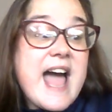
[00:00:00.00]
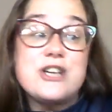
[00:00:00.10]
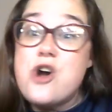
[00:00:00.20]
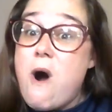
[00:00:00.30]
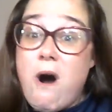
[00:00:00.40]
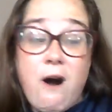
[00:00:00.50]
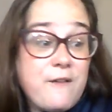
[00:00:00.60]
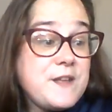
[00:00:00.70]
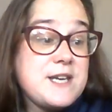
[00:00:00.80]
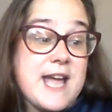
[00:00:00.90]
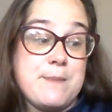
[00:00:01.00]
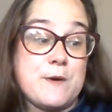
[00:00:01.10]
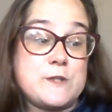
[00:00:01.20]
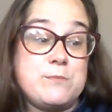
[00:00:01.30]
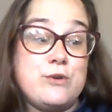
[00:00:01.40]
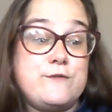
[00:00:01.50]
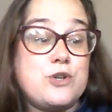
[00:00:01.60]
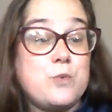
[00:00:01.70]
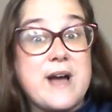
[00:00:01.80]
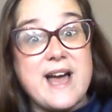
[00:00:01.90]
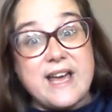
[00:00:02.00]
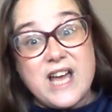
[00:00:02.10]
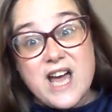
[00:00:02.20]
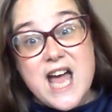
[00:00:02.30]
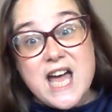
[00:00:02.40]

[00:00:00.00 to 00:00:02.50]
and all the neighbors moved away,